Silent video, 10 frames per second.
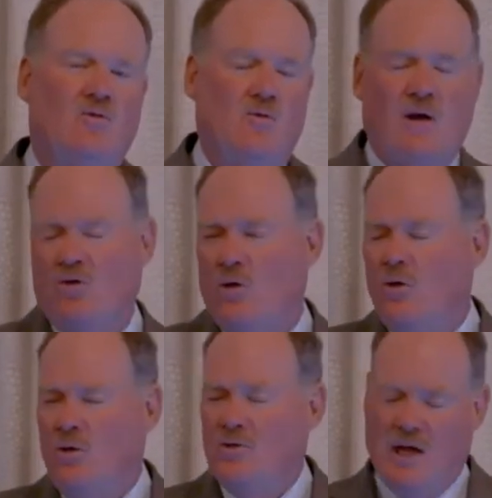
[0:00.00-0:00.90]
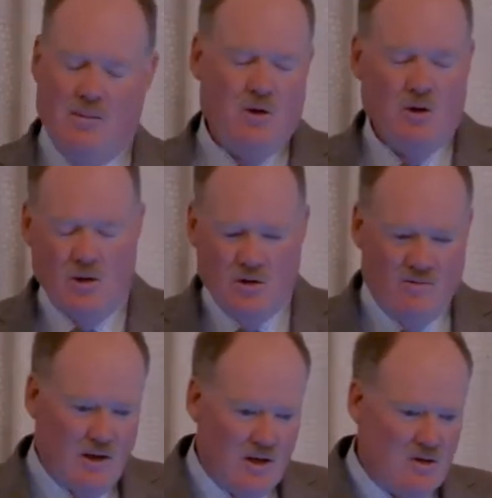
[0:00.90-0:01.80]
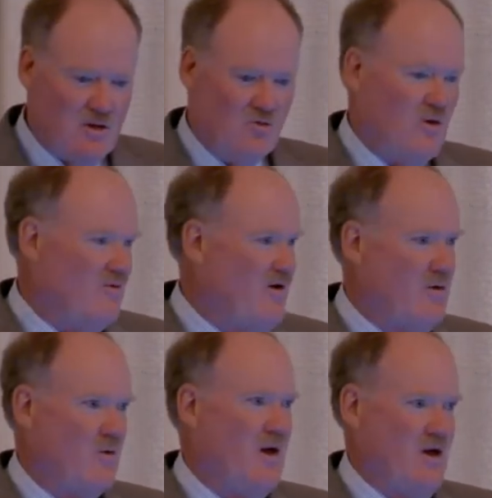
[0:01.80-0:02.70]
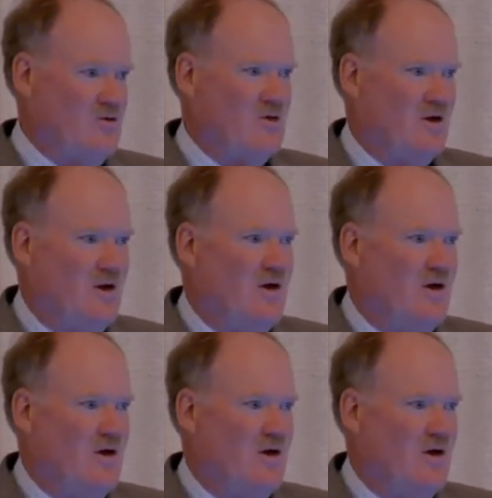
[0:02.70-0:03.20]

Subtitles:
throughout the whole day period. You have at least a 12-hour rest